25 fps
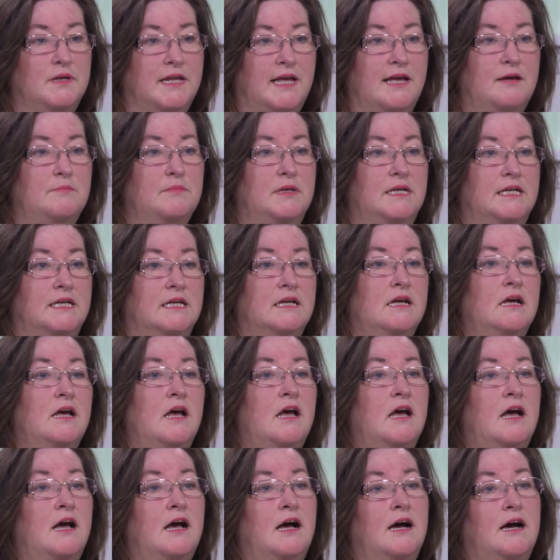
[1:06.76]
Amberley,
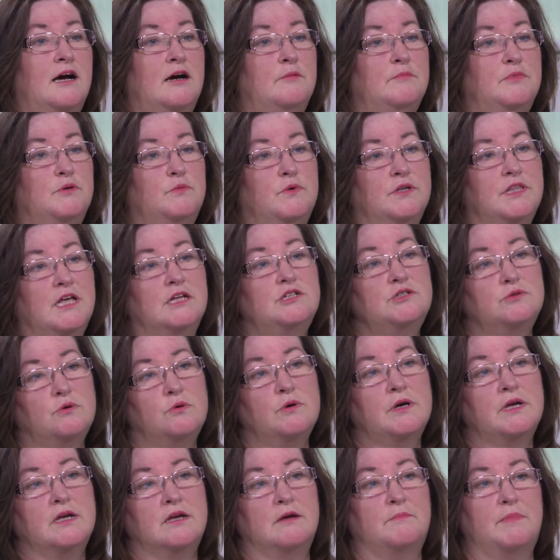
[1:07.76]
but where they're
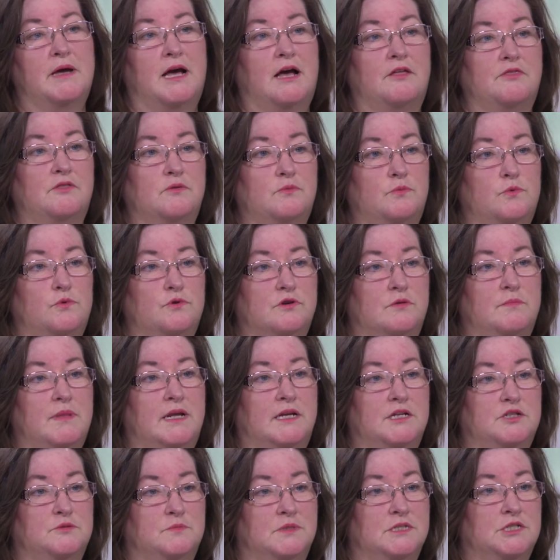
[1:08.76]
talking about the water
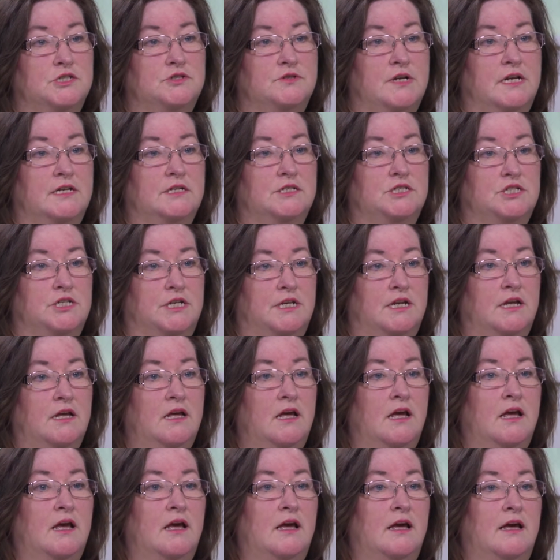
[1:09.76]
management strategy
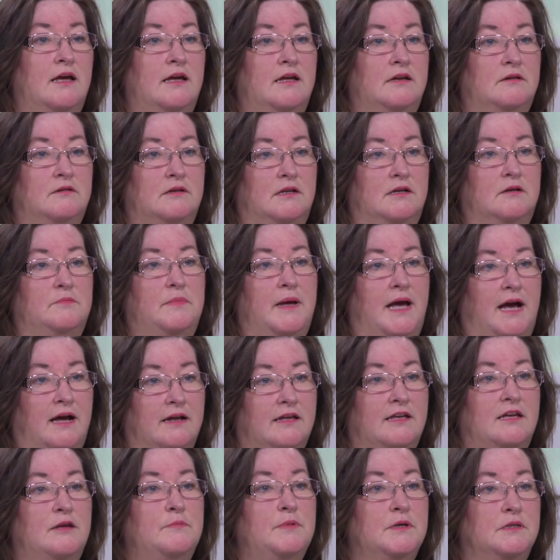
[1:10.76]
and about
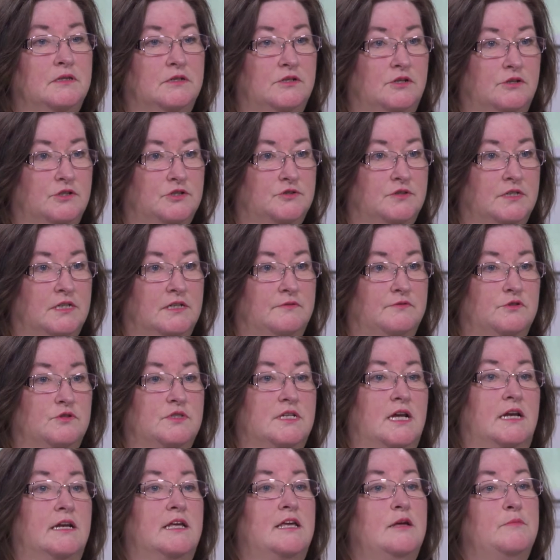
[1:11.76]
keeping the nutrient levels
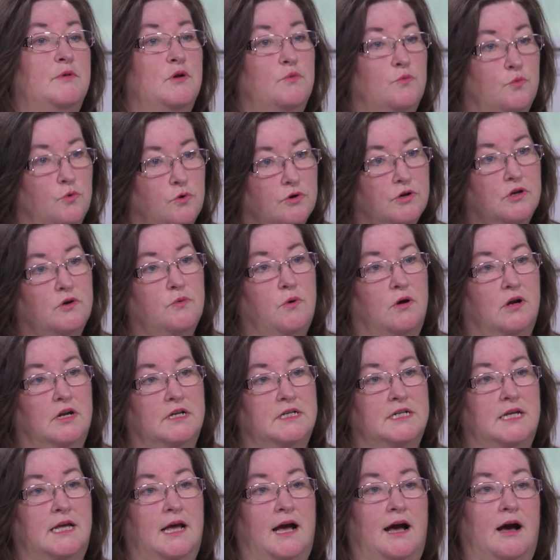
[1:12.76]
down and keeping water
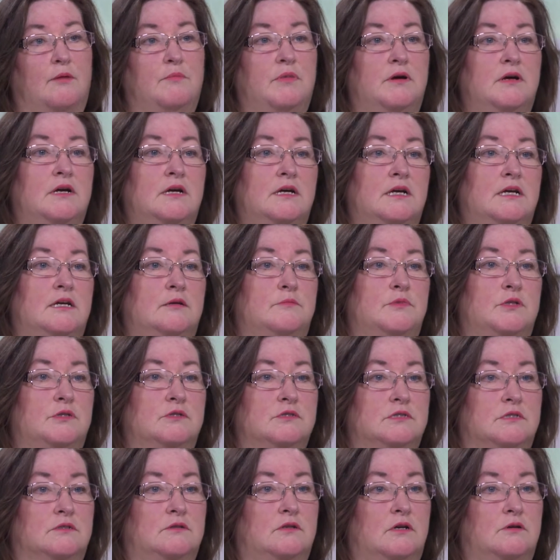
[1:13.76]
quality up,
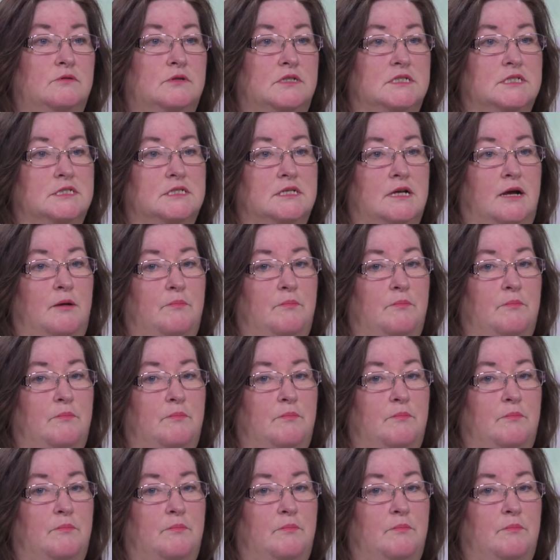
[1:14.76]
because although it's